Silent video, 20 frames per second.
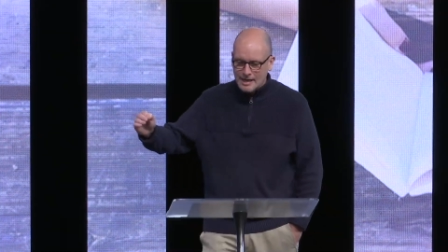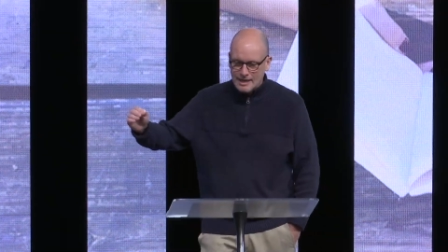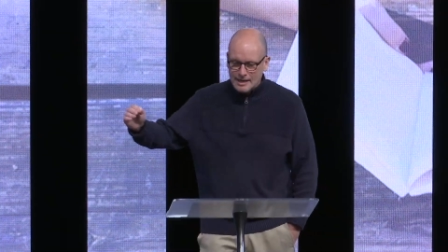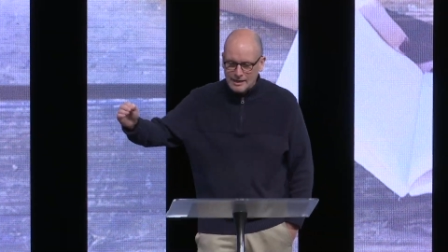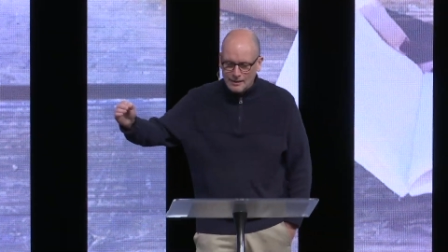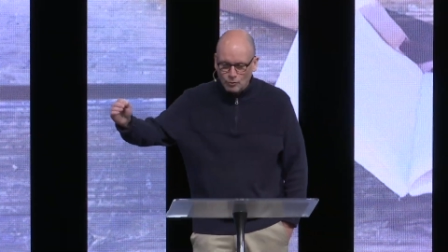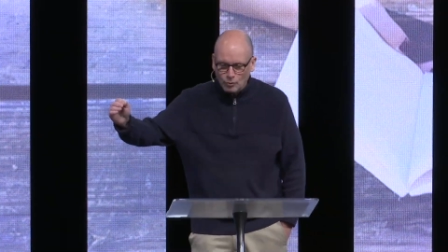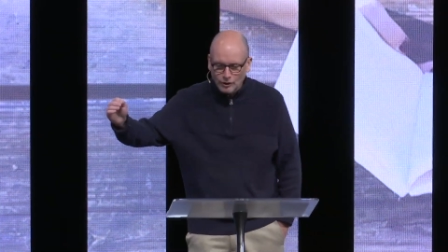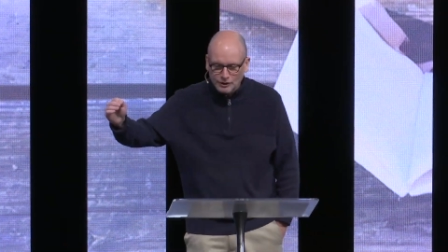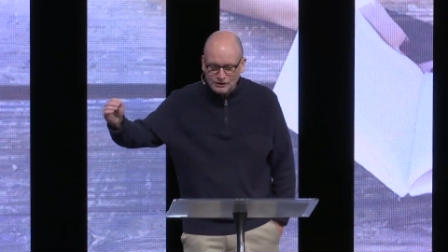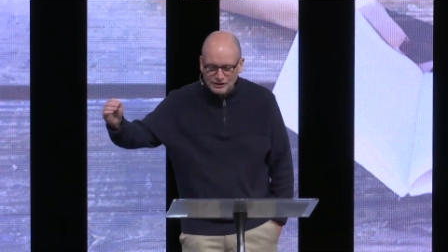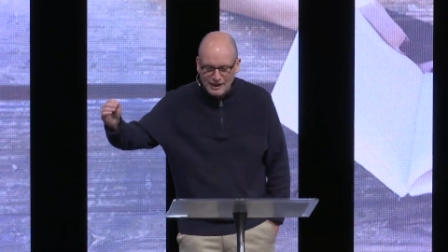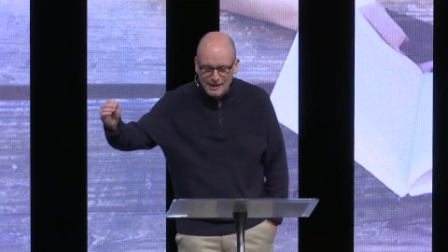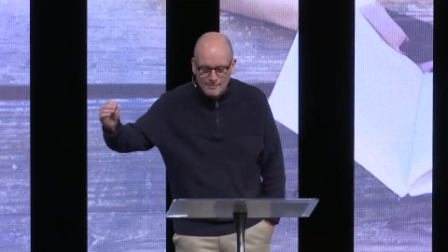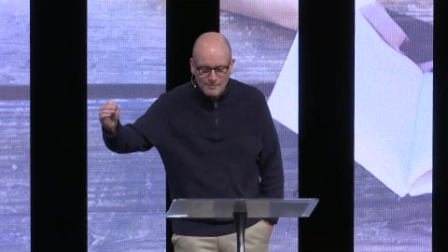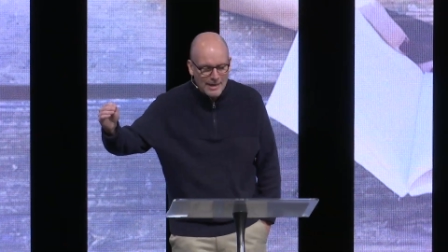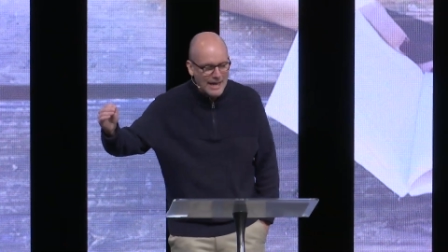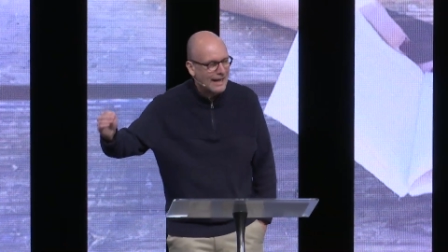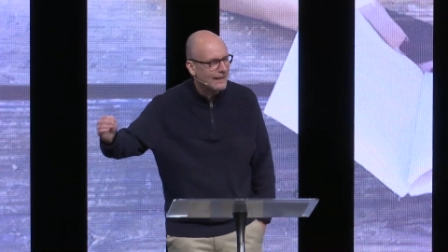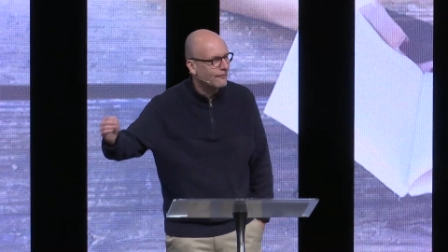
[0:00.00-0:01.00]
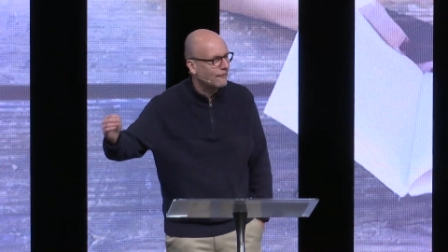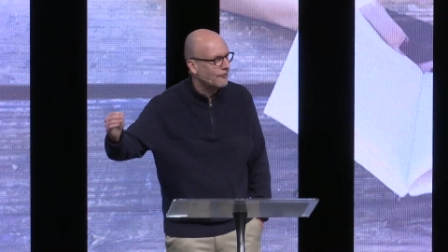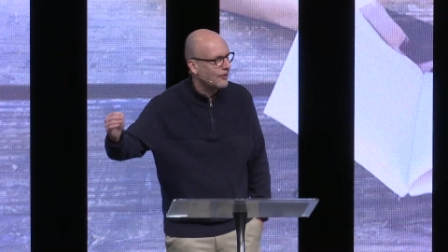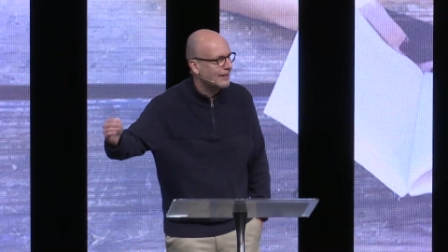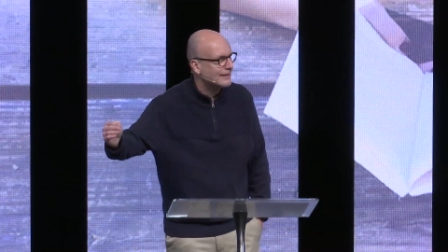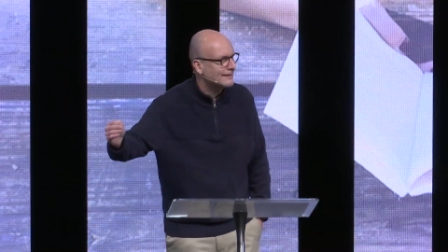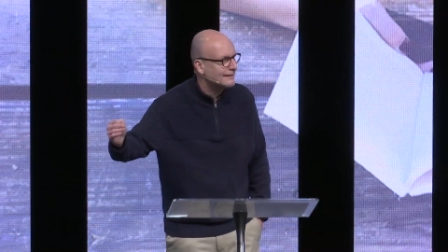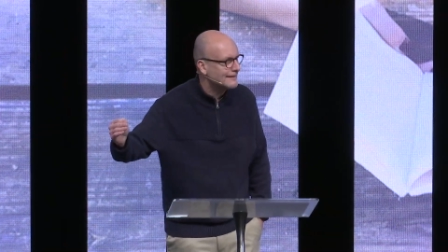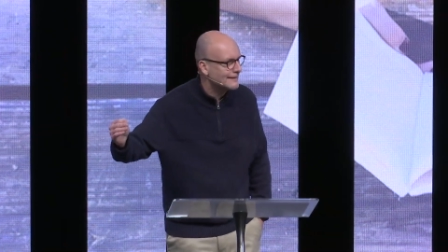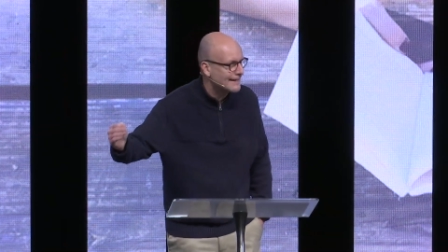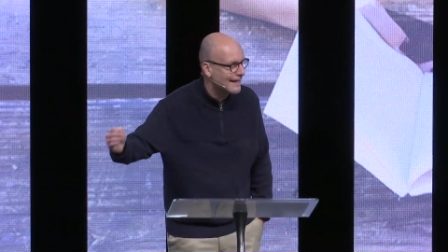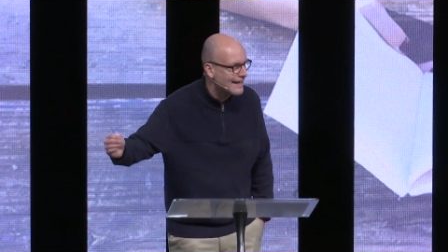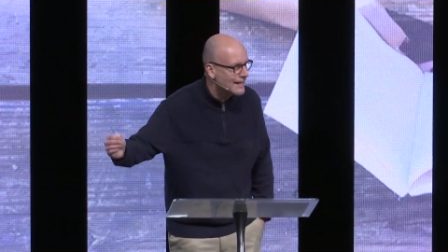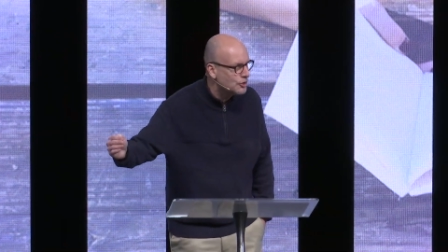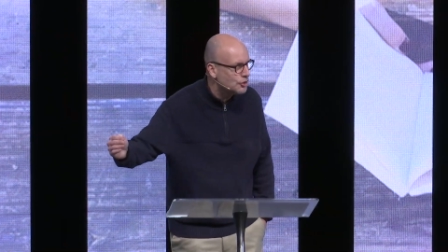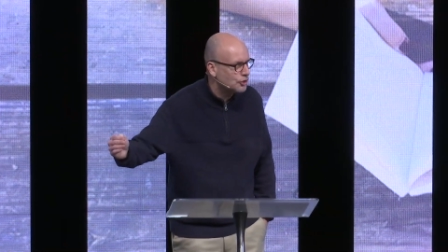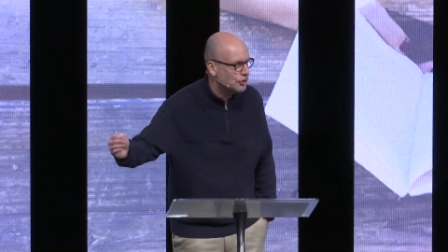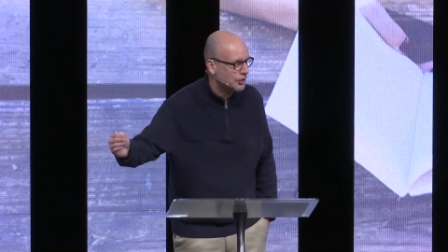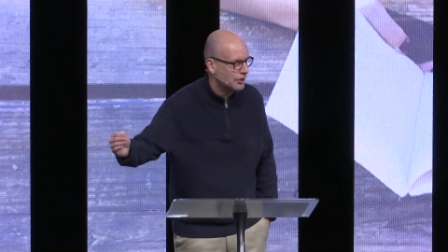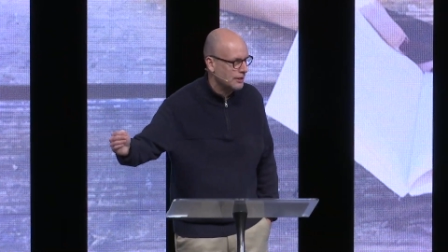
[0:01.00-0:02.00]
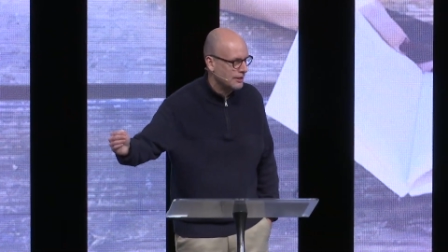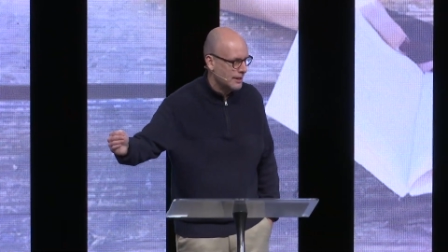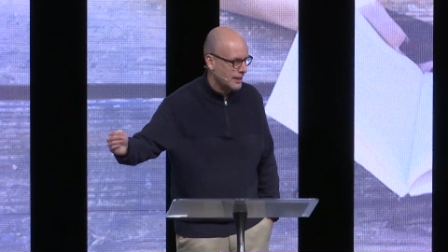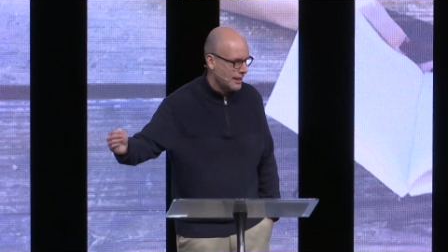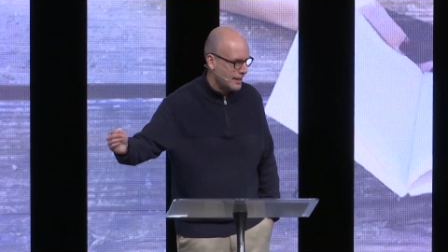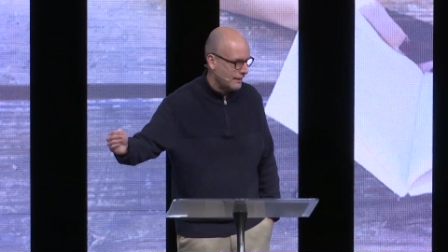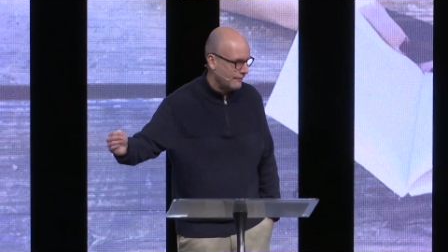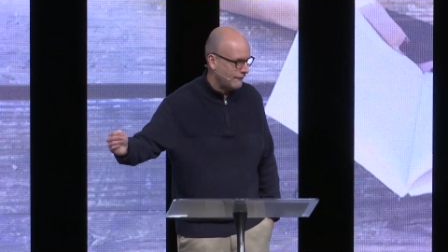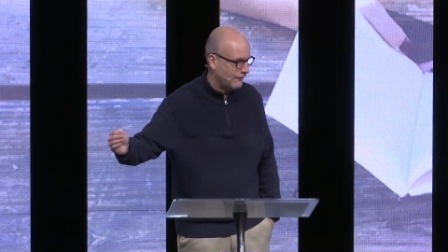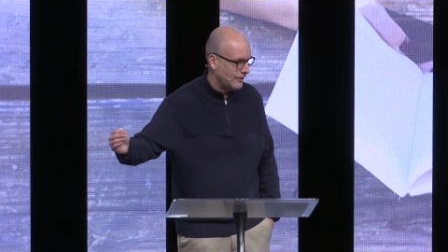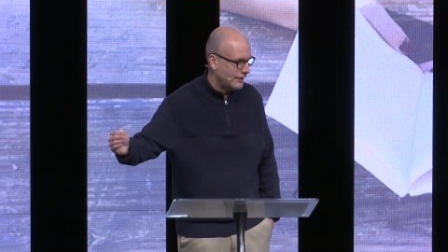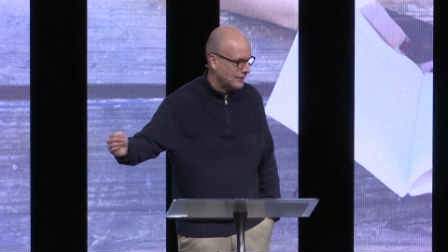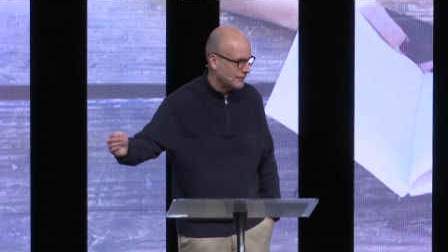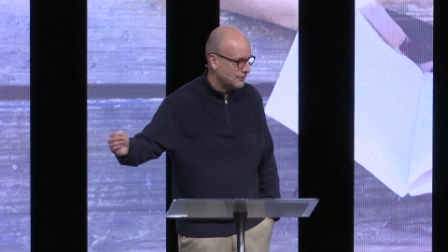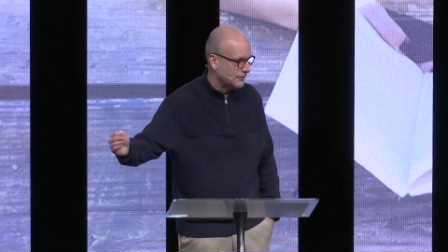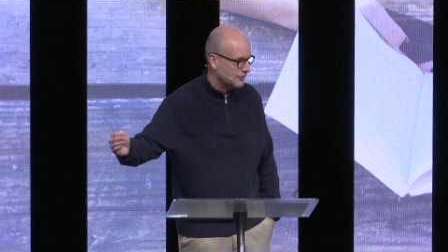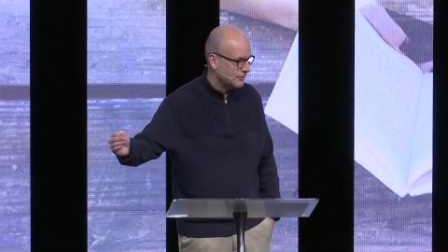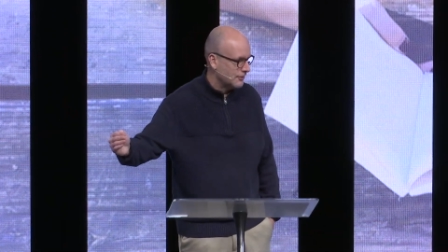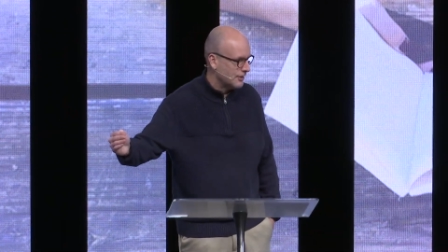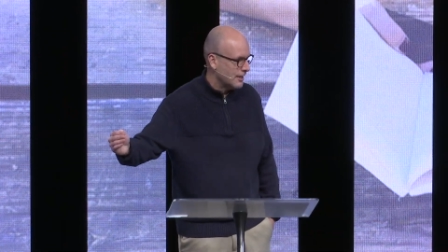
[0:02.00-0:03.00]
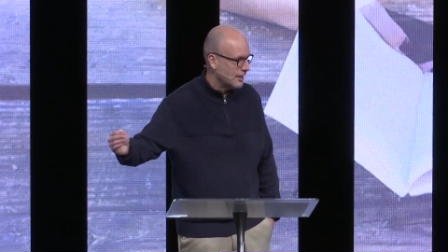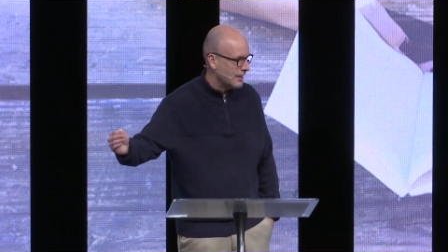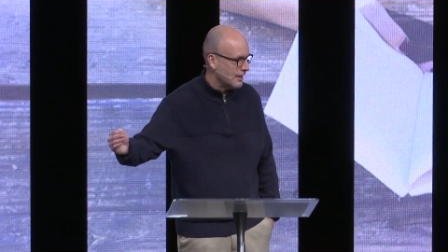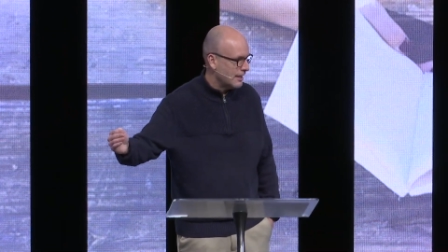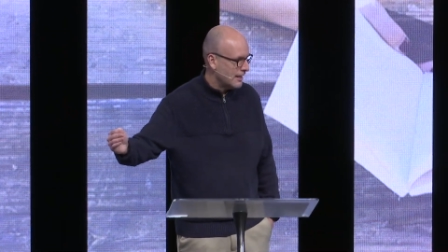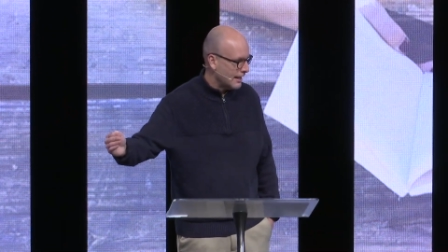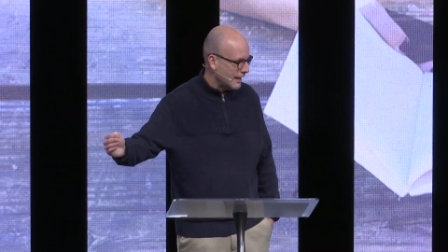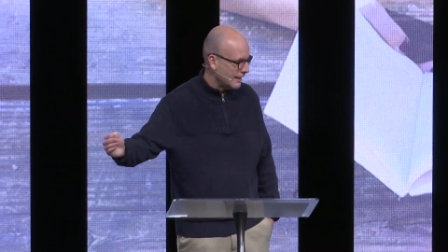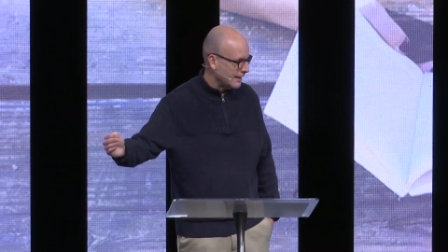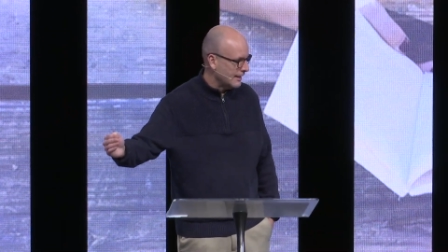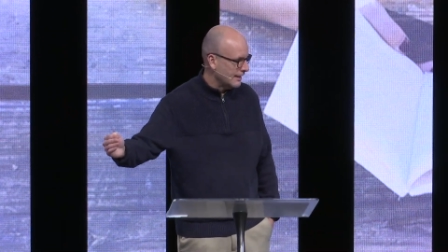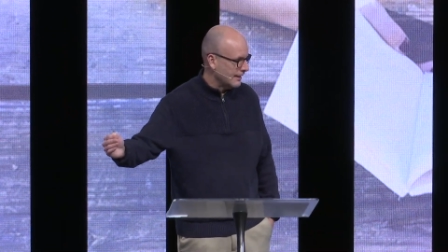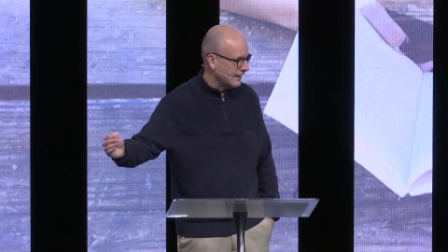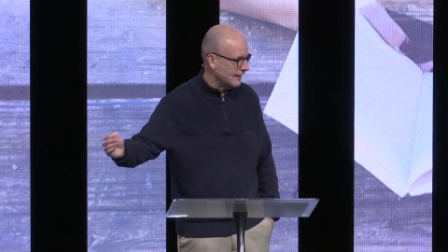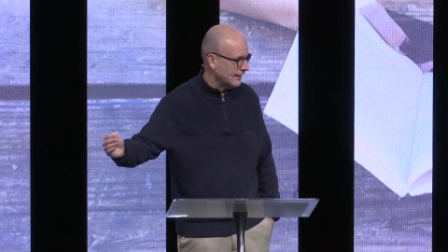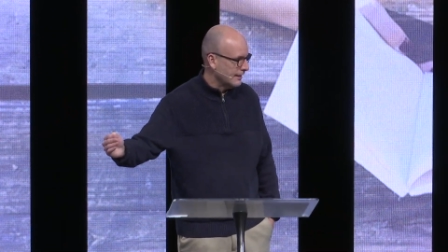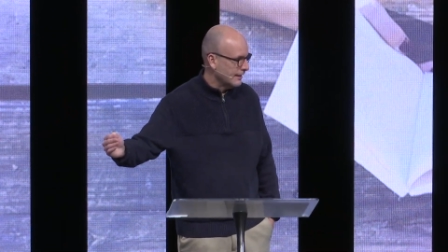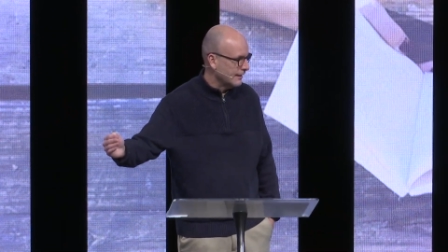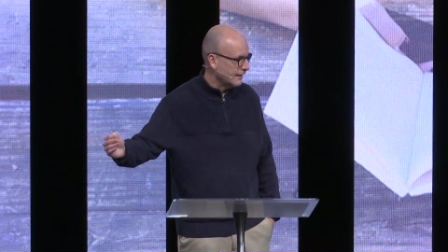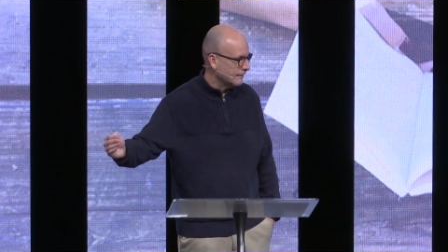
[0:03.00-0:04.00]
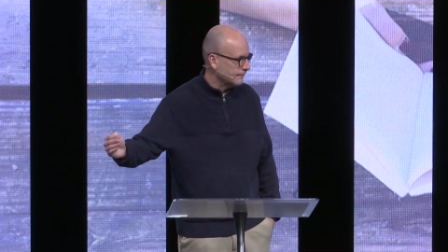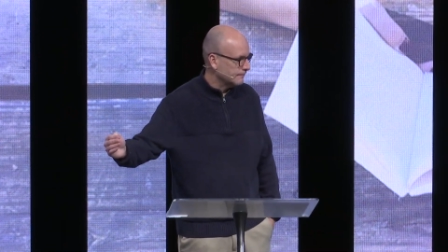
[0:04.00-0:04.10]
it was a manifestation of his identity.